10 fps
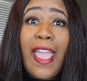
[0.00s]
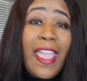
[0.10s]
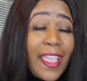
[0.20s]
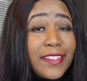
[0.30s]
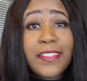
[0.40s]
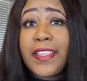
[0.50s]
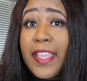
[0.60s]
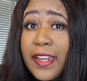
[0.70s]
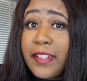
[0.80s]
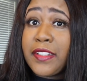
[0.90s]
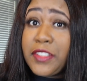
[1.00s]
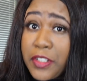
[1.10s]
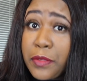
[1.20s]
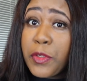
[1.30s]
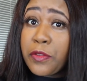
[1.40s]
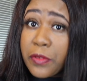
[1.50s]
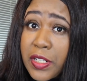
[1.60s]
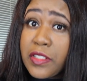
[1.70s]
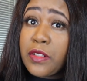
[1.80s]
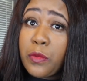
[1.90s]
I actually had a legitimate
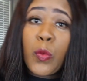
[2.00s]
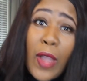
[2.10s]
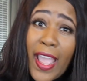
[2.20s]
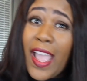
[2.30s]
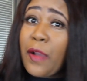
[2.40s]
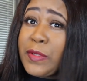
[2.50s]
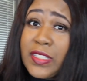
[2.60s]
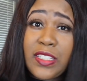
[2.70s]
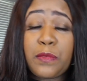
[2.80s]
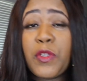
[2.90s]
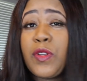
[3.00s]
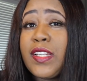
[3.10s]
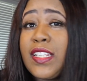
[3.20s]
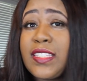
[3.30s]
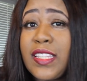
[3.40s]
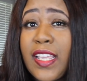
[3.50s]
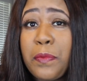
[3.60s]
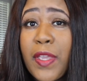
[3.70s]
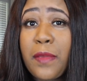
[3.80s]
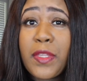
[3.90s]
reason why I was disputing these
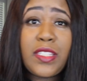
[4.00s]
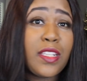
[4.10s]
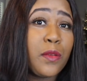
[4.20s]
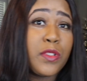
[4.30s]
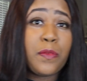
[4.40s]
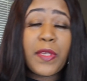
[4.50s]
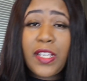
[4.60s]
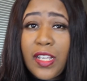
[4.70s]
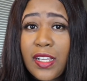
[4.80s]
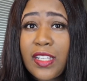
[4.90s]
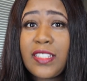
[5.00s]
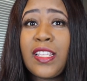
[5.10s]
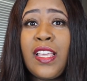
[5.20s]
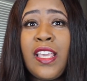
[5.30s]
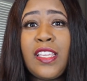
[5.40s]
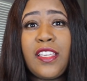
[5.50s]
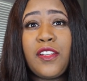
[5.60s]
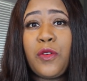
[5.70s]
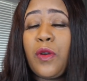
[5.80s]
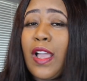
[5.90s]
late payments, and it was because, you
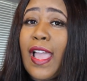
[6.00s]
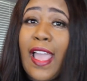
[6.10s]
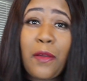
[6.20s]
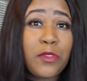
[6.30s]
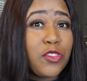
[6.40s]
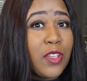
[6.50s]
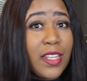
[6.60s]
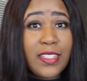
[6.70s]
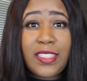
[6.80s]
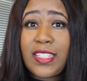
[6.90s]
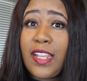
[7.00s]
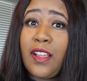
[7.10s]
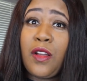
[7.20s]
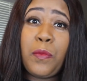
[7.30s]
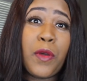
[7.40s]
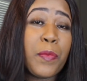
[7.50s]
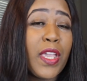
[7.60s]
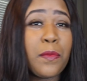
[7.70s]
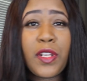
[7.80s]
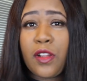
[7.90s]
know, I was trying to set up a
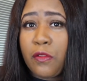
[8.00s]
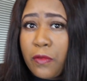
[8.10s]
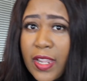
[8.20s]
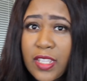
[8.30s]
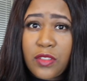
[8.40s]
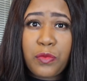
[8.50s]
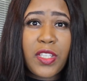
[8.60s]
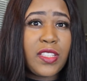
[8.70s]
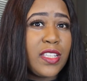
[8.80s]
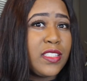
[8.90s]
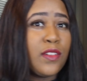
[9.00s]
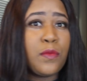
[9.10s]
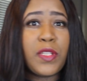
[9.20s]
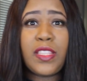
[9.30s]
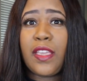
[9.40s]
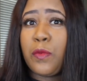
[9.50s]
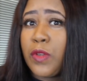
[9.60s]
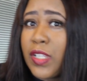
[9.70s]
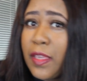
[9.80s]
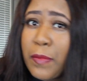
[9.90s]
payment arrangement. They told me they
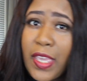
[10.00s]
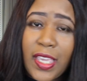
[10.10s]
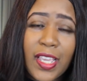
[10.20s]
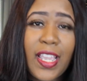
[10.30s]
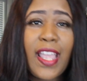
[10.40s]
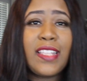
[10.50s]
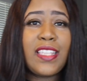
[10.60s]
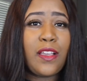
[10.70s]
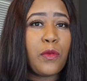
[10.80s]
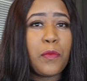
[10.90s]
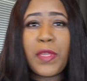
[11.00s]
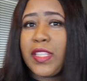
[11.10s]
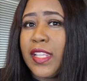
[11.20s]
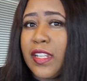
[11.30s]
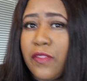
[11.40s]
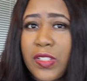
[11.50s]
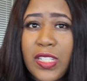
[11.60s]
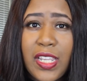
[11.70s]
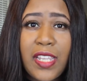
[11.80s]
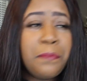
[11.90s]
would get back in contact with me. They never
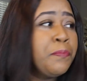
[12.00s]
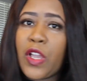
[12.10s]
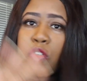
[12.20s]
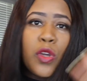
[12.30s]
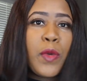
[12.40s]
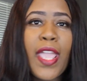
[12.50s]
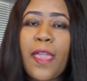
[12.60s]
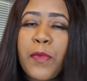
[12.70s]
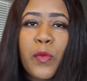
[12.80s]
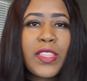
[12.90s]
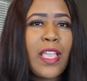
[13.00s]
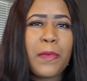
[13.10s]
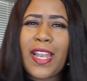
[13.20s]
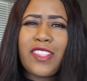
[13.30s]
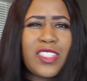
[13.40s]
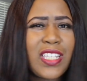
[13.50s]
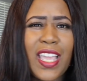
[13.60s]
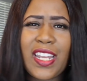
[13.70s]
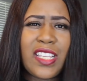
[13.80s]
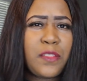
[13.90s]
did. Don't know what happened with that, but I just
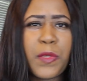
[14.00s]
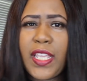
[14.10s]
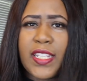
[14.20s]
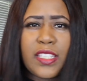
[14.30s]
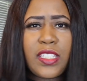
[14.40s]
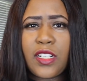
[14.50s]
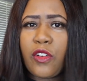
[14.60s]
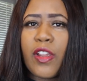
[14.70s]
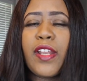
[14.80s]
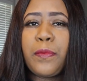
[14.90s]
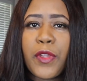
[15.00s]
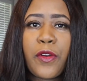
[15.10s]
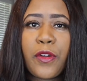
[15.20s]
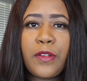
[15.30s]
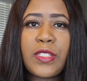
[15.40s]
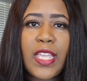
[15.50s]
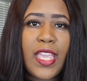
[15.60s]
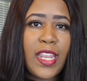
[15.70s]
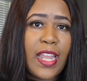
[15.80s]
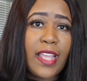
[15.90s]
kind of explained that to the credit bureaus
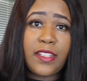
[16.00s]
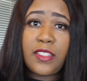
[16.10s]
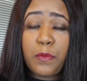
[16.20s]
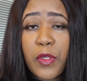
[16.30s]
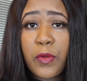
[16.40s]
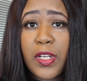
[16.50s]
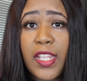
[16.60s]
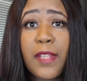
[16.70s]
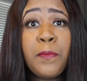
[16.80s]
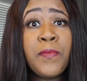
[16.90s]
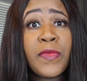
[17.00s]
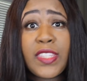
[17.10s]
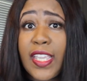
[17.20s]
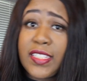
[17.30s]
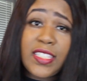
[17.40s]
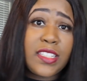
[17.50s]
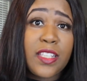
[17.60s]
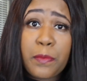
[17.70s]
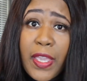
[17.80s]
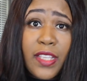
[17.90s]
and I disputed it. They
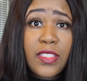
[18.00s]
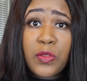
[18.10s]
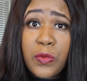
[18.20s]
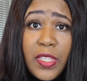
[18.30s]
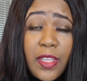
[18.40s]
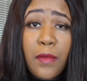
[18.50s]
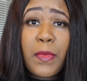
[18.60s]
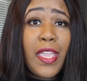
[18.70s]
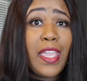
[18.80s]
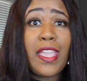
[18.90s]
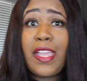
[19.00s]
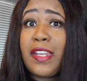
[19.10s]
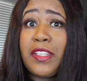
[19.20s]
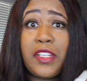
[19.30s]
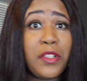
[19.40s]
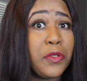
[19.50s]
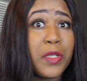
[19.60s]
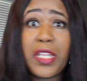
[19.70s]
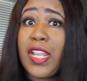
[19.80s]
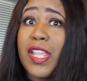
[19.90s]
sent it back to them, and you
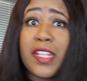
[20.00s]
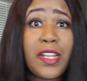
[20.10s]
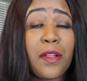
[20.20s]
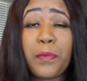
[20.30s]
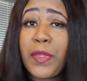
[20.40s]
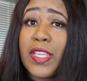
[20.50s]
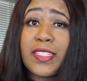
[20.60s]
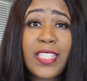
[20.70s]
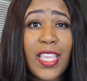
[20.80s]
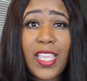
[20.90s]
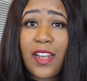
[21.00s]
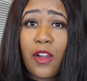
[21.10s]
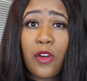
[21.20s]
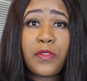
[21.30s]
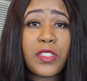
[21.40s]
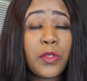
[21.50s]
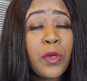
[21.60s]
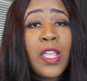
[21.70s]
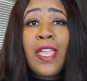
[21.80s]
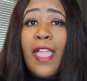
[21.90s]
know, it ended up being taken off.
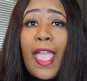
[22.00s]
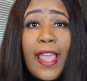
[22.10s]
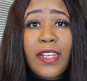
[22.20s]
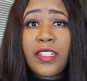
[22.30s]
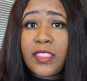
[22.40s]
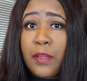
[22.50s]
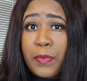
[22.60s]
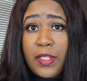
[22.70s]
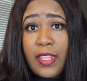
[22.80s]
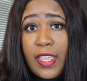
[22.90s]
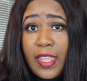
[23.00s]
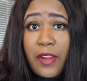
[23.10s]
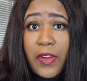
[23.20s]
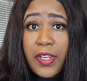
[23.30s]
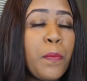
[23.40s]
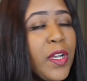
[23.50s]
So I lucked up in that area.